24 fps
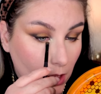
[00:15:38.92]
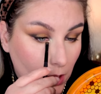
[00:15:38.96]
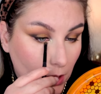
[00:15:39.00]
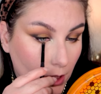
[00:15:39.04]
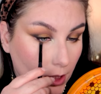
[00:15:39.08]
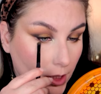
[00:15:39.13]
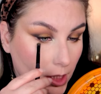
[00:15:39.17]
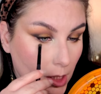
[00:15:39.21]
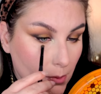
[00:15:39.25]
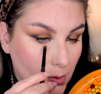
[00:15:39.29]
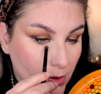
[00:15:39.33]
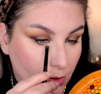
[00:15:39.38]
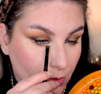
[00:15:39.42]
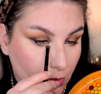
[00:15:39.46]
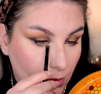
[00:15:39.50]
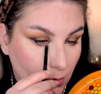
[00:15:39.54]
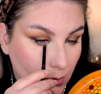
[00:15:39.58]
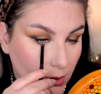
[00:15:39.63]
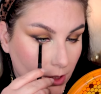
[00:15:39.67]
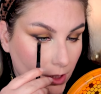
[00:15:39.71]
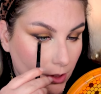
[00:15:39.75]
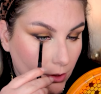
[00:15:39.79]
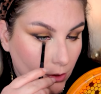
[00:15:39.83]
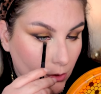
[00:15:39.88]
They're coming from
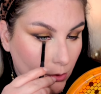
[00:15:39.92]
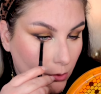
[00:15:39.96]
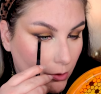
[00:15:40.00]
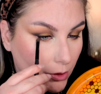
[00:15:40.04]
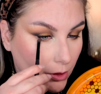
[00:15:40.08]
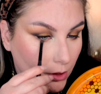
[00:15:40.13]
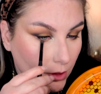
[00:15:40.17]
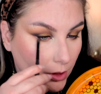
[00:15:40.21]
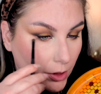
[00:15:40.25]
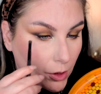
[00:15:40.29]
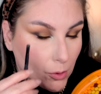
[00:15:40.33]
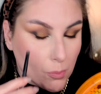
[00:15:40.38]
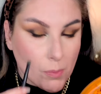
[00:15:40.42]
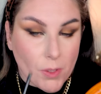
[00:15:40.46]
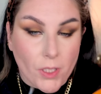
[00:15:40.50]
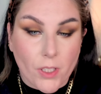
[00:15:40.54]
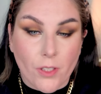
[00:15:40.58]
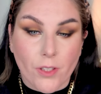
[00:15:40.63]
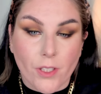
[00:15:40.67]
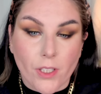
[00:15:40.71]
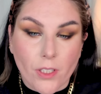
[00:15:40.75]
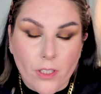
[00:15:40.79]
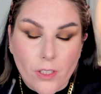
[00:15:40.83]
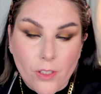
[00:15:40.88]
the inner corner a little bit on
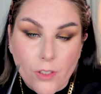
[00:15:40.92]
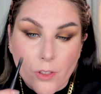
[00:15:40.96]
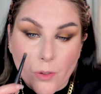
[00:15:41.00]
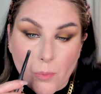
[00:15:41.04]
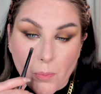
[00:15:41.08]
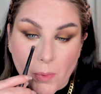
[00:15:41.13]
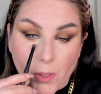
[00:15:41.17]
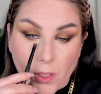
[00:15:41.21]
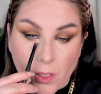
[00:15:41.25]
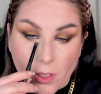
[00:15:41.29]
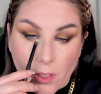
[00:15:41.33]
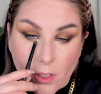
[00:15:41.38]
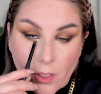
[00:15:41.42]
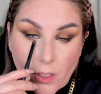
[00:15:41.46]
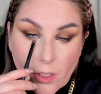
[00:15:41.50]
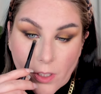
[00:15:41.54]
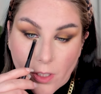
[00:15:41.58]
that little bit,